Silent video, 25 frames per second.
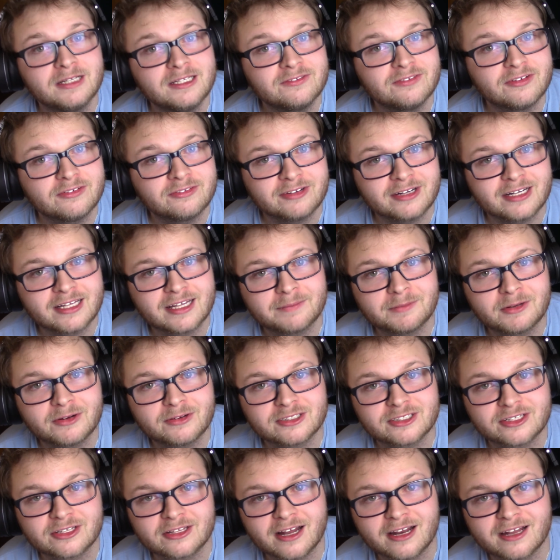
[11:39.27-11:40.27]
Please feel free to let me
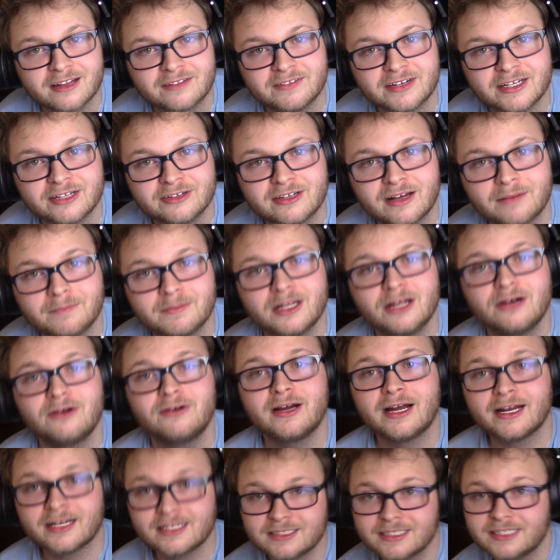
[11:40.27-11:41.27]
know what you thought of the video down
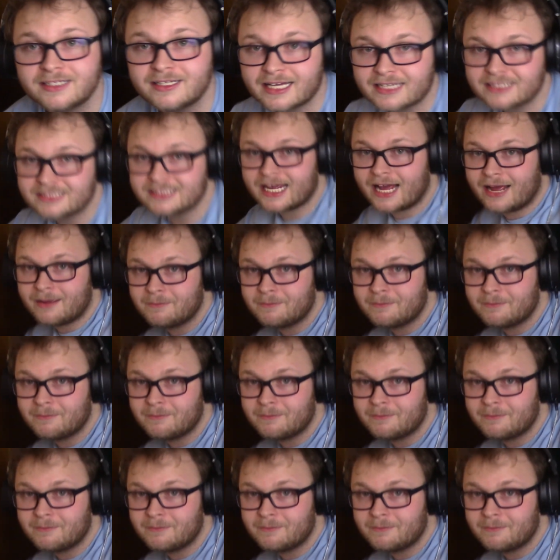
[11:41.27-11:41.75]
below. And until next